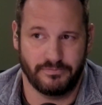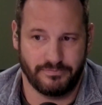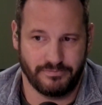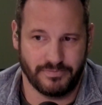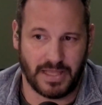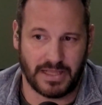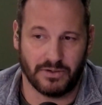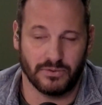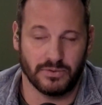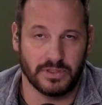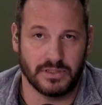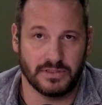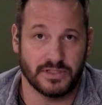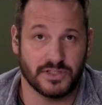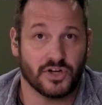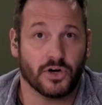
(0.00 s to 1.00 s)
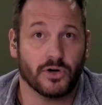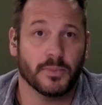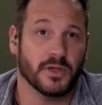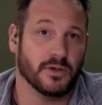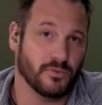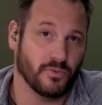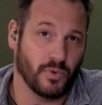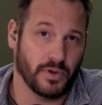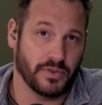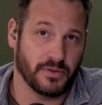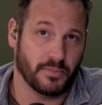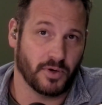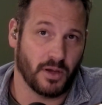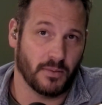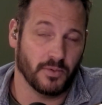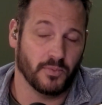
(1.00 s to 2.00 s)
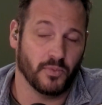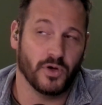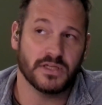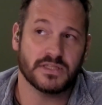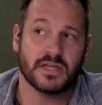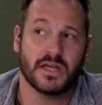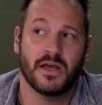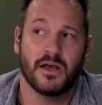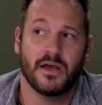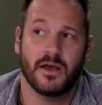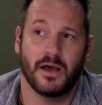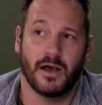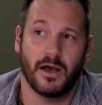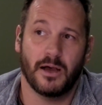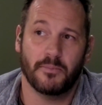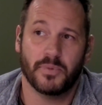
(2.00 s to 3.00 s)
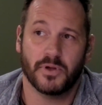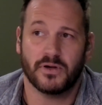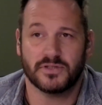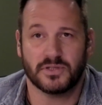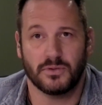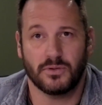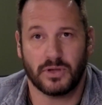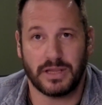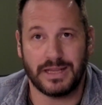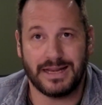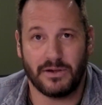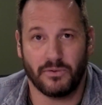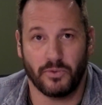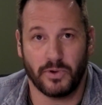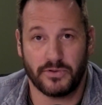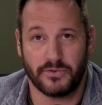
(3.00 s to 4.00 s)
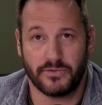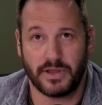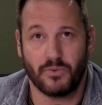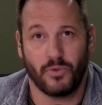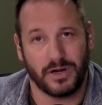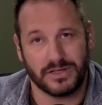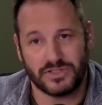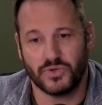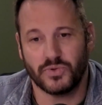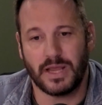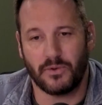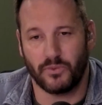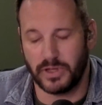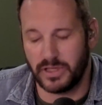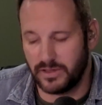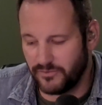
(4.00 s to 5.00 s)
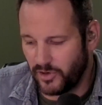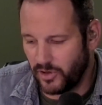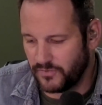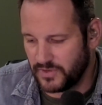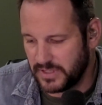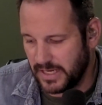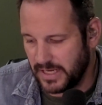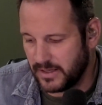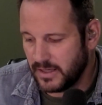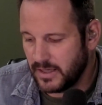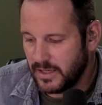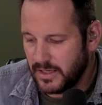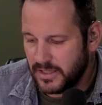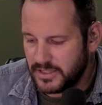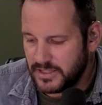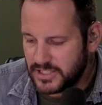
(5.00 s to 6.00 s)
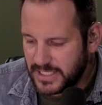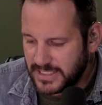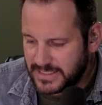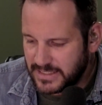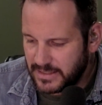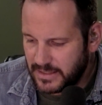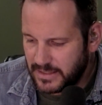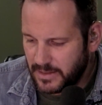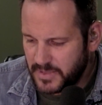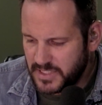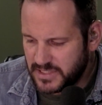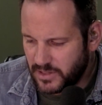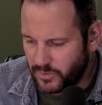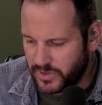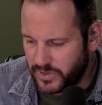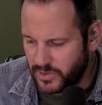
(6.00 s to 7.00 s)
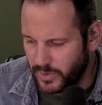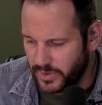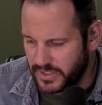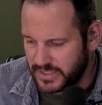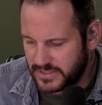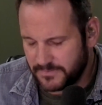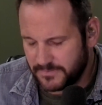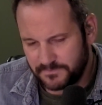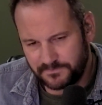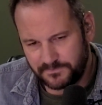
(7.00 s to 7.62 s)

not only determine what the problem was, uh, but also looking at whether they want to get re-involved in that. Jason, let me start with you on this.